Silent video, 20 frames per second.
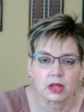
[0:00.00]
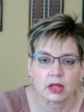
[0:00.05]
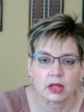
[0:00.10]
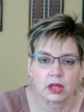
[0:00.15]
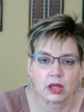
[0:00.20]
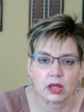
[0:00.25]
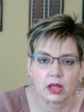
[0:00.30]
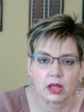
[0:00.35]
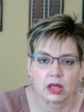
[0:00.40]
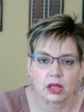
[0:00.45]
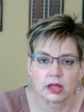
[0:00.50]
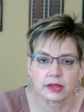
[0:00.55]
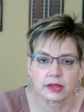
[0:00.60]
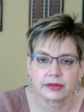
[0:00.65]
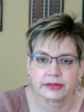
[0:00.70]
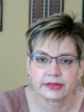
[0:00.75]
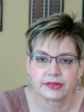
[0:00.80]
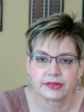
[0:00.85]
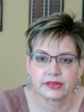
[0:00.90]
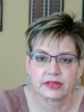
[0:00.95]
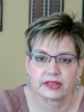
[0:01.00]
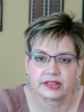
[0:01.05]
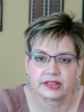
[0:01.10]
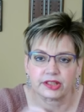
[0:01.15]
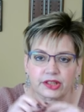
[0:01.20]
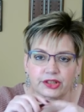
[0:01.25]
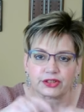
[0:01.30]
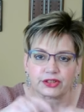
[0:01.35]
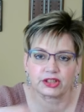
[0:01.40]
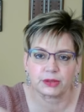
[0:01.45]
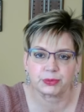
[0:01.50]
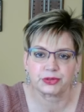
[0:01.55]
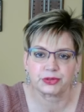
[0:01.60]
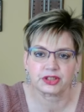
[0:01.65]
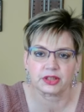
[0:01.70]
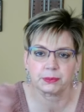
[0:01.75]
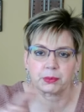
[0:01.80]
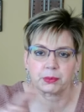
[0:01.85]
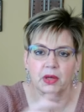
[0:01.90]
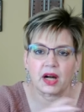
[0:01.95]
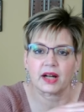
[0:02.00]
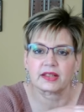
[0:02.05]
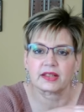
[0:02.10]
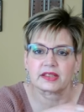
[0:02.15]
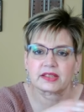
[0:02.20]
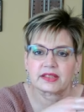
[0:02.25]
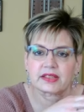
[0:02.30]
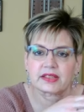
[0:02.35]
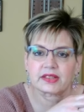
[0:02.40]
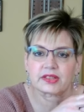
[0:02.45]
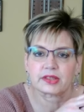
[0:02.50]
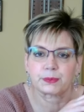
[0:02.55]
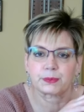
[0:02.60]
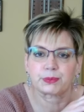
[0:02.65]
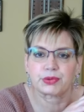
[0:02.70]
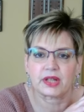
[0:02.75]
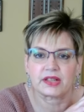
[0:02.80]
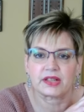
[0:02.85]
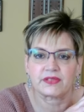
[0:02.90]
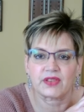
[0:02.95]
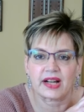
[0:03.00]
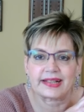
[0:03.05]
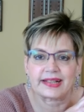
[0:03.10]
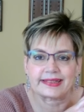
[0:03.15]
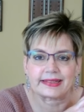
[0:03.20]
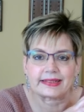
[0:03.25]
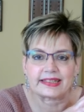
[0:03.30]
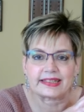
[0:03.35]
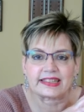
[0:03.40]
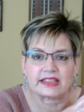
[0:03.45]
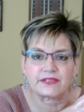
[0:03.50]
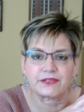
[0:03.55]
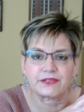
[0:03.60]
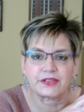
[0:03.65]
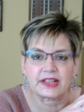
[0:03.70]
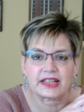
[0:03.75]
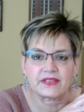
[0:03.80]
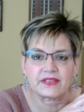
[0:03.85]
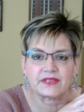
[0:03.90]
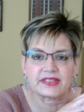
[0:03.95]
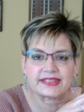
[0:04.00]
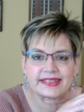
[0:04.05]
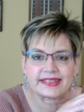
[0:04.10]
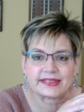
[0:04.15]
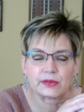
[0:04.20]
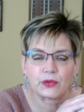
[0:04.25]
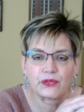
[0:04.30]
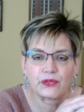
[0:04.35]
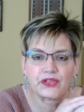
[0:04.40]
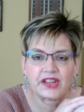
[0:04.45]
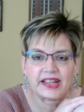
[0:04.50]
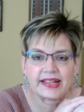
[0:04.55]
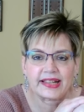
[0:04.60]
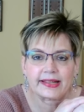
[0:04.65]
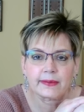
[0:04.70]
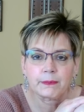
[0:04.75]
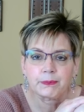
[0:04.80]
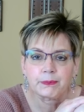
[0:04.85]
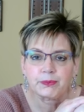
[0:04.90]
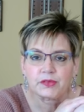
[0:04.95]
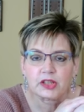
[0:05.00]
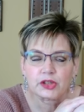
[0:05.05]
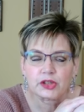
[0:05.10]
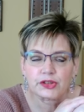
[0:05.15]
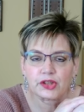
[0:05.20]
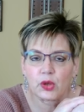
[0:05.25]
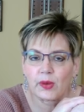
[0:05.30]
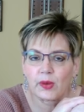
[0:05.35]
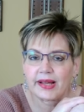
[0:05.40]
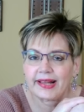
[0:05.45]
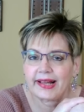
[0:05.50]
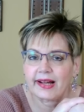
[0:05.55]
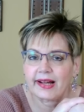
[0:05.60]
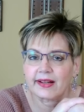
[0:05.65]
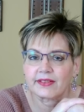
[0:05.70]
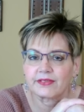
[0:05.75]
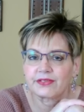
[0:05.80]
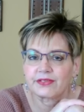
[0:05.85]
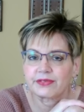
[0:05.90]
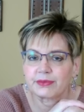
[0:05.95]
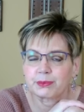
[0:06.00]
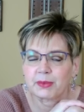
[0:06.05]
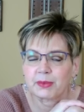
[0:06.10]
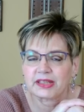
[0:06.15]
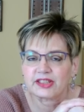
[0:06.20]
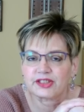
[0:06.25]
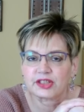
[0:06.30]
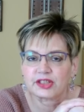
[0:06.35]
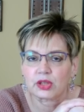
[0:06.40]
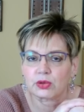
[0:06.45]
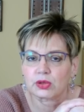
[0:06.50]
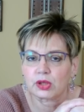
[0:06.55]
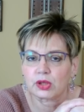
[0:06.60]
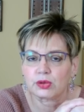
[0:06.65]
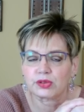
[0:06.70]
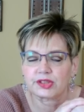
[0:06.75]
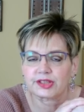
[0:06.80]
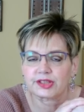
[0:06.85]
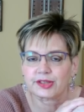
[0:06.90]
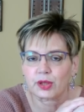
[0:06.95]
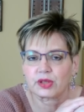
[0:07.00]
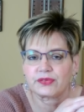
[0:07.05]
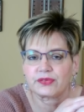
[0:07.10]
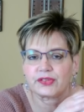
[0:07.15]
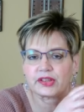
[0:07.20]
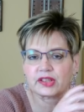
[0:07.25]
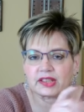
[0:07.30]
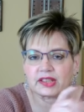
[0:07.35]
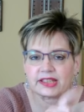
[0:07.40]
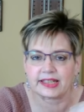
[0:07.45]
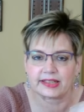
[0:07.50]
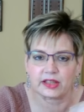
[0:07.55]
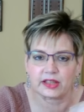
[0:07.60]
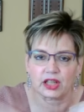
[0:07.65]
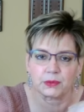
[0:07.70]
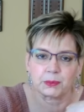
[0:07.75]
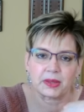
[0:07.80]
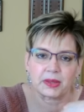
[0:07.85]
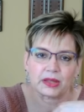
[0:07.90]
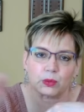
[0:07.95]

on the description box to provide a link for every single thing. So I have my show notes, so if you click on my